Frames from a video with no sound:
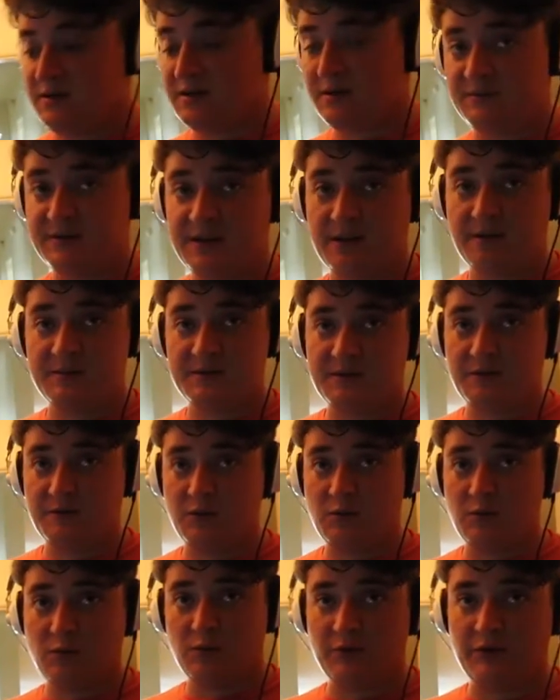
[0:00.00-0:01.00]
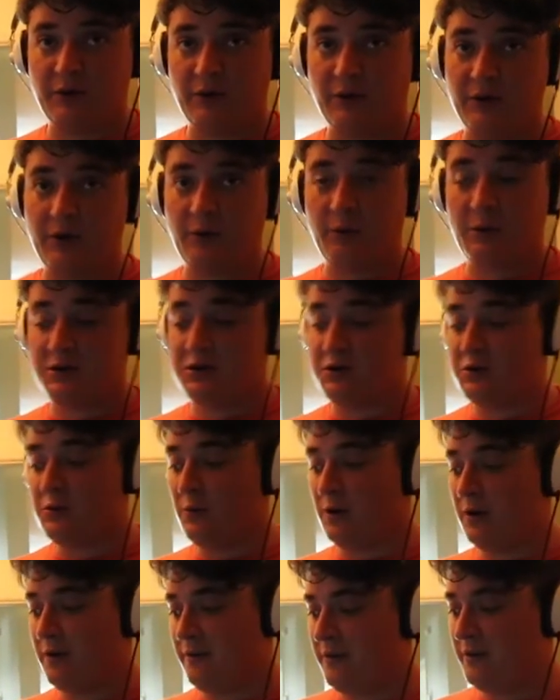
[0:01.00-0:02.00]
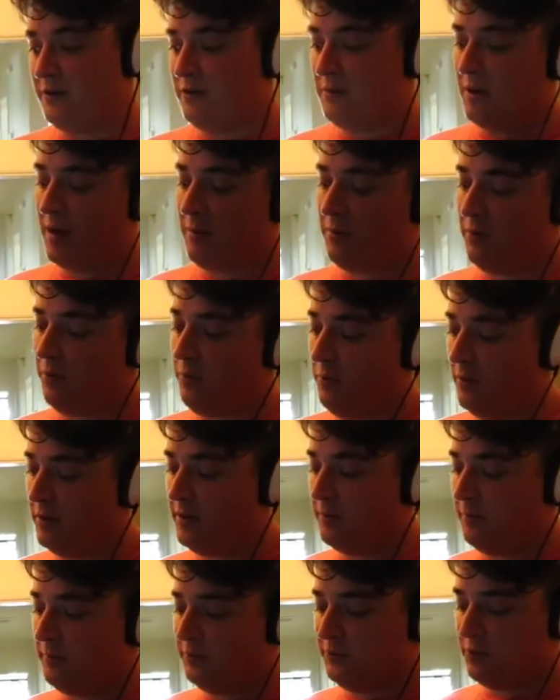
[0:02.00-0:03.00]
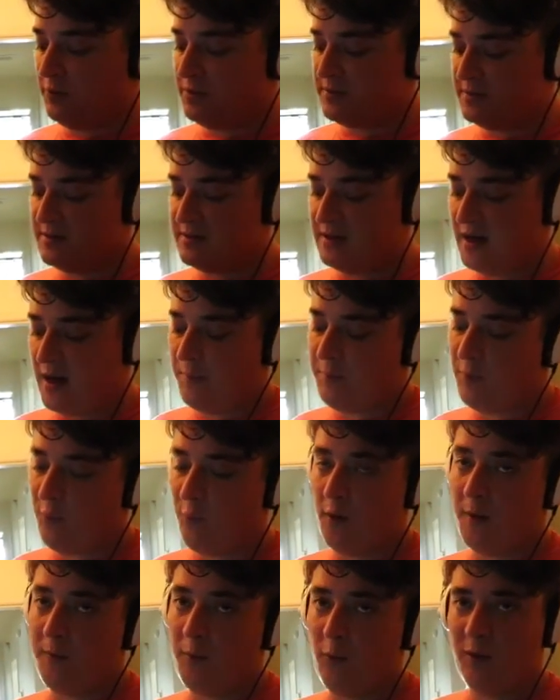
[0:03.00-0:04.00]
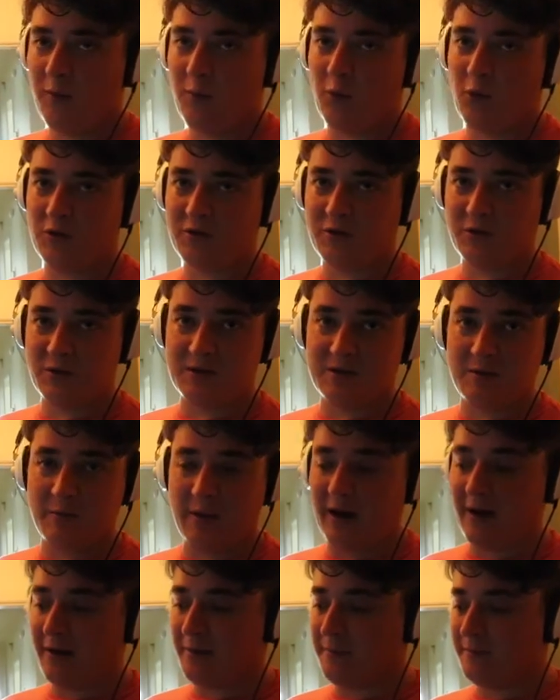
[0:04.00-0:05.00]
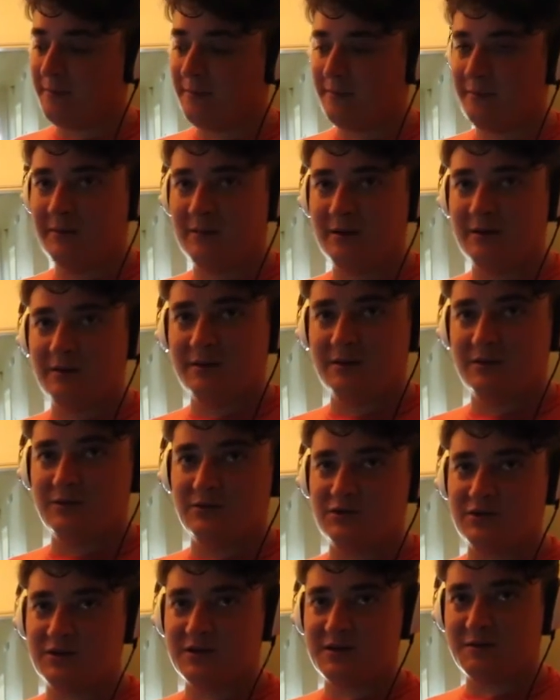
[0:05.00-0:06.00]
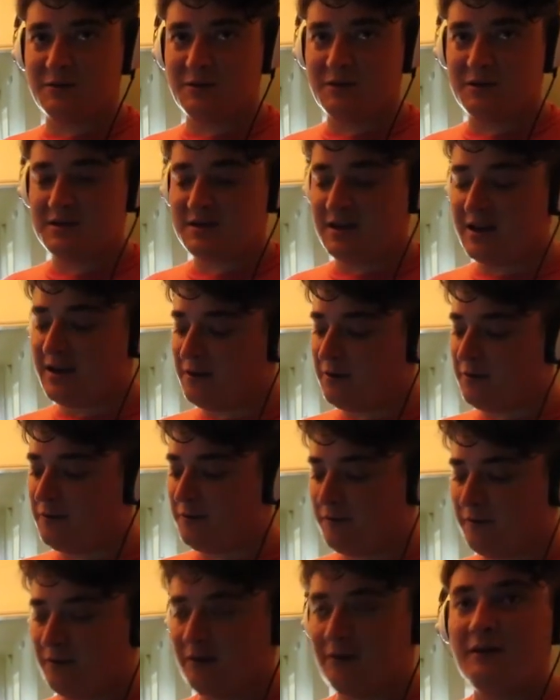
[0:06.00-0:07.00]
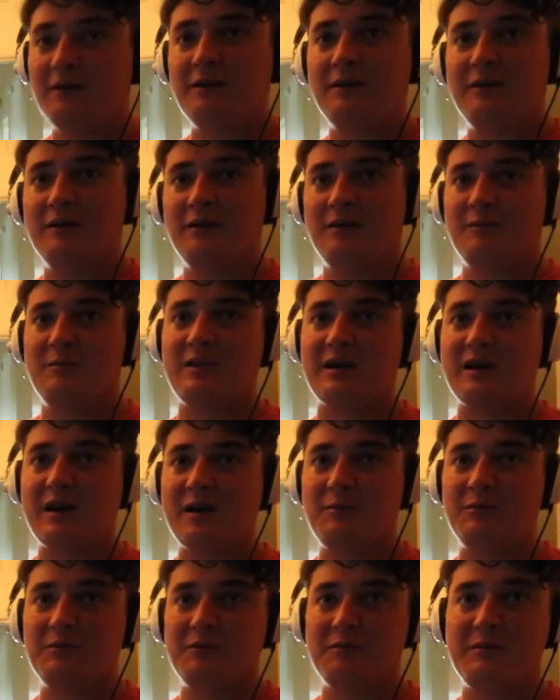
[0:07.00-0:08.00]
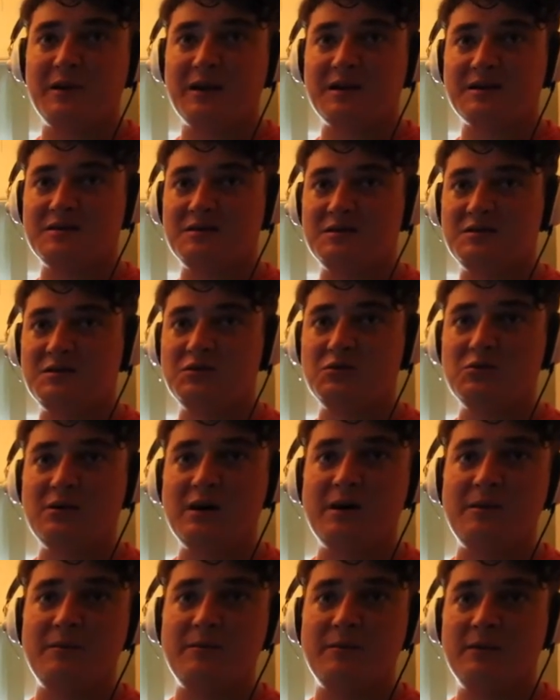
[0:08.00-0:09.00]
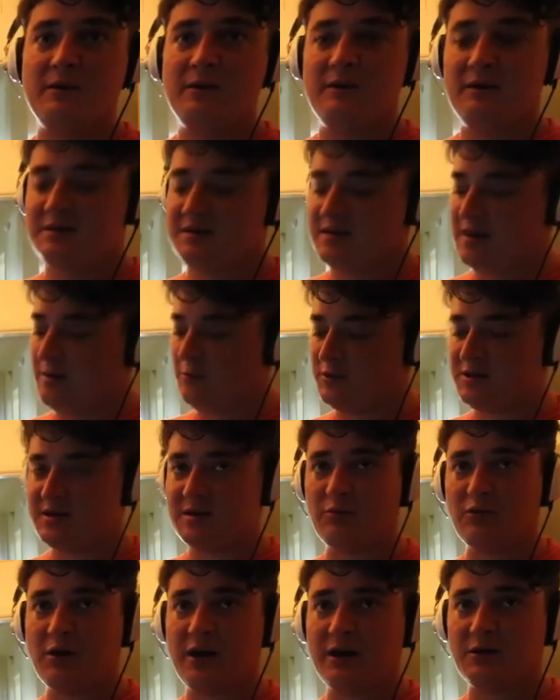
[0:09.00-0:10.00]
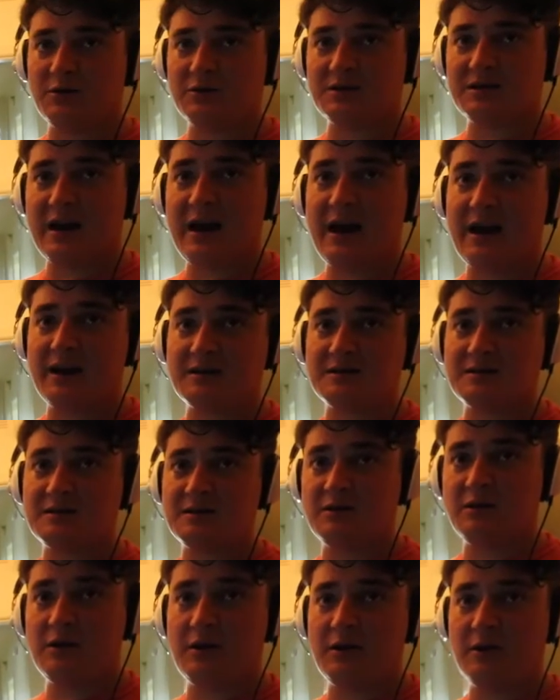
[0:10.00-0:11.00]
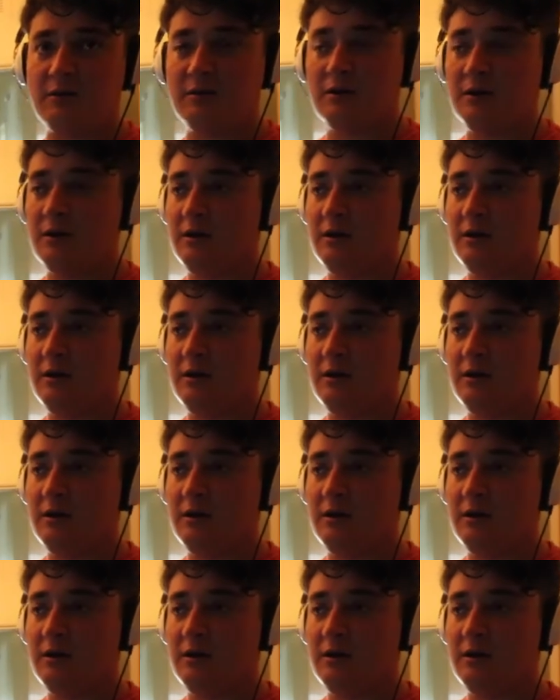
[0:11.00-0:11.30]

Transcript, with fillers: Sometimes, if you don't know what you want, then you uh-huh. might put one up towards the top and one more towards the bottom. Yeah. Just for the sake of being able to mix the two up. That'd be Same really with soprano sax, you know.